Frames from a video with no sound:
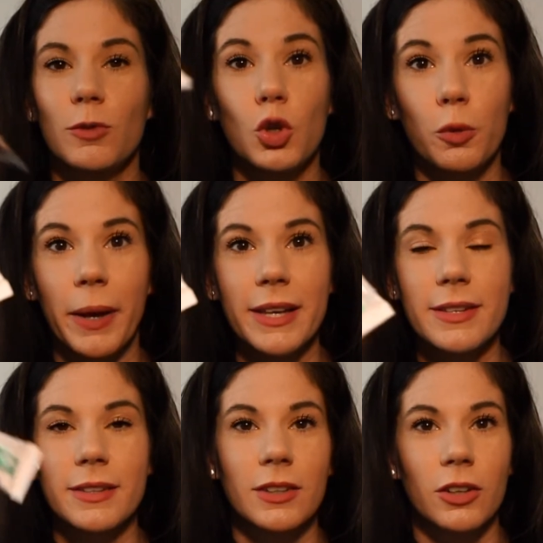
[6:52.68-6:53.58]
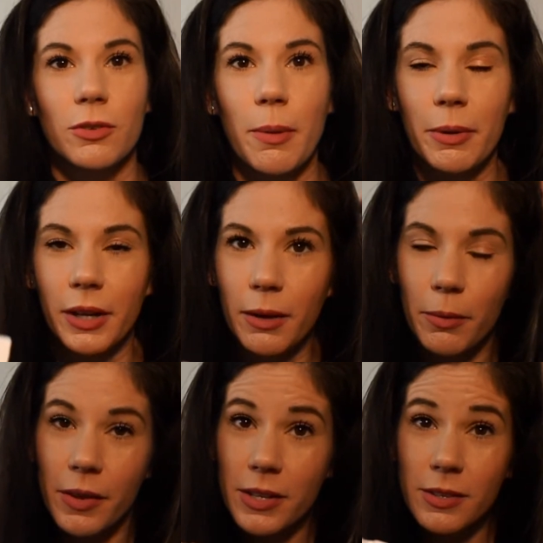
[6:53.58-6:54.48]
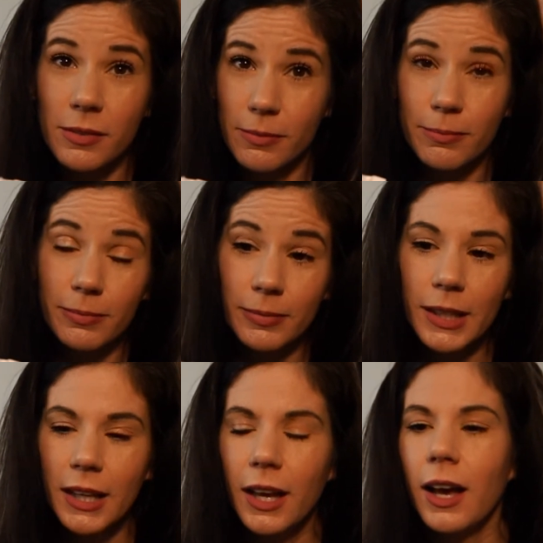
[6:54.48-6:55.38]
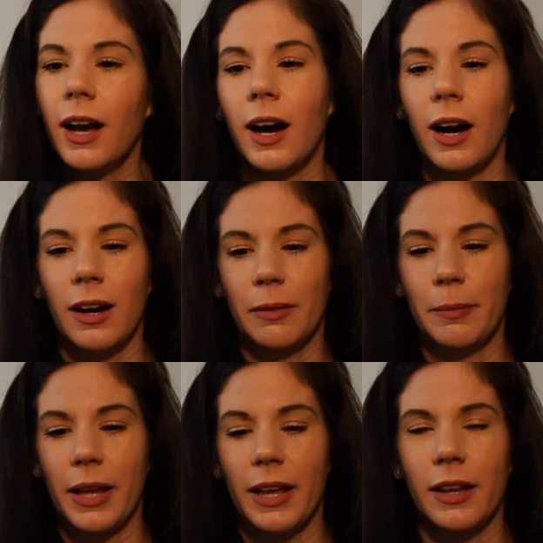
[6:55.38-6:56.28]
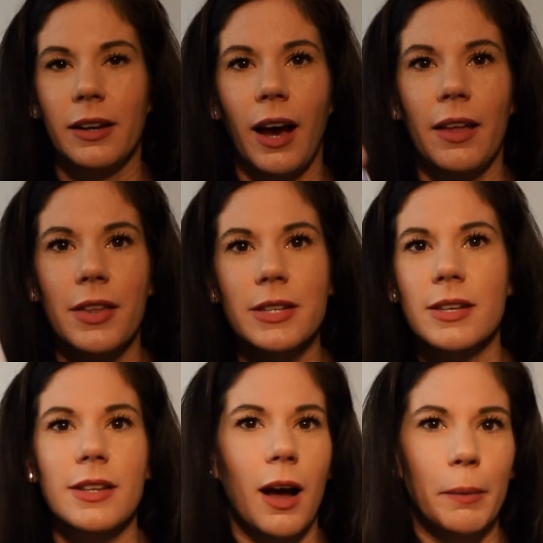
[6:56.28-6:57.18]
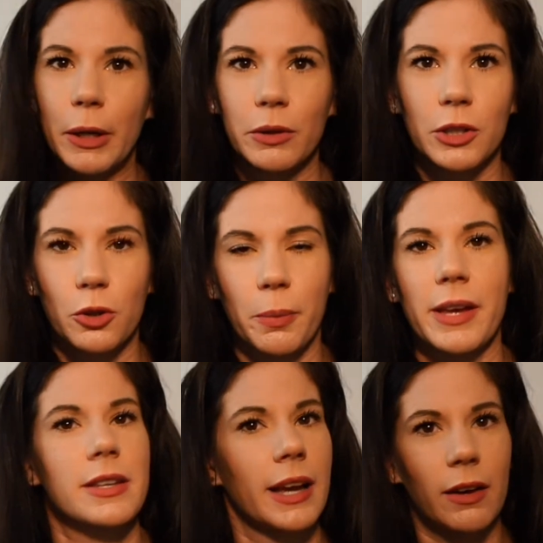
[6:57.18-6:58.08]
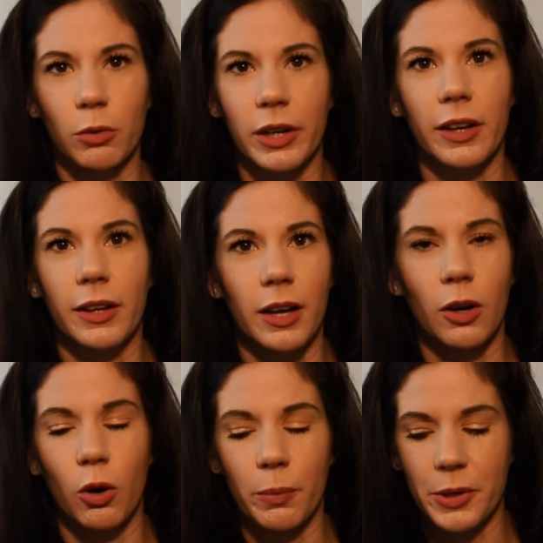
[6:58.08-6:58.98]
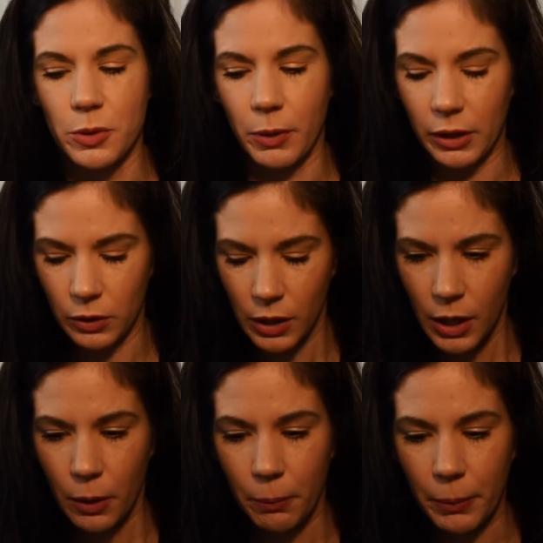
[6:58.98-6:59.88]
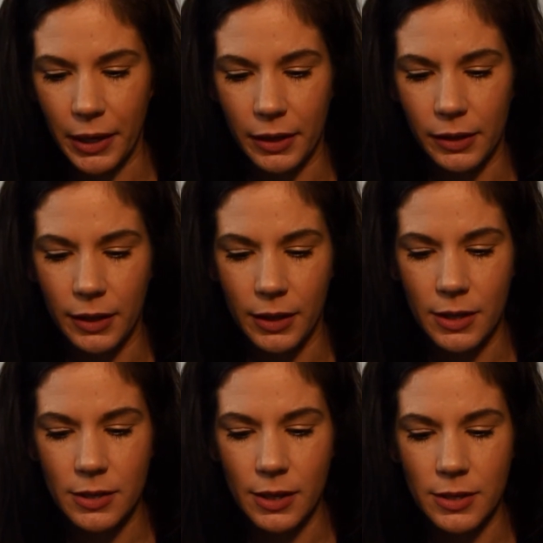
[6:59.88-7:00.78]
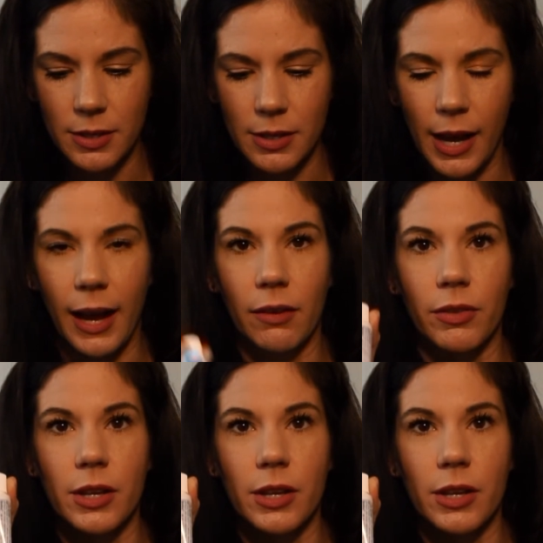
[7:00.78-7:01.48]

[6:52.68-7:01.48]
toothpaste. Couldn't remember the name of this. And this is not my only toothpaste. I have one at home as well, but it is nice to have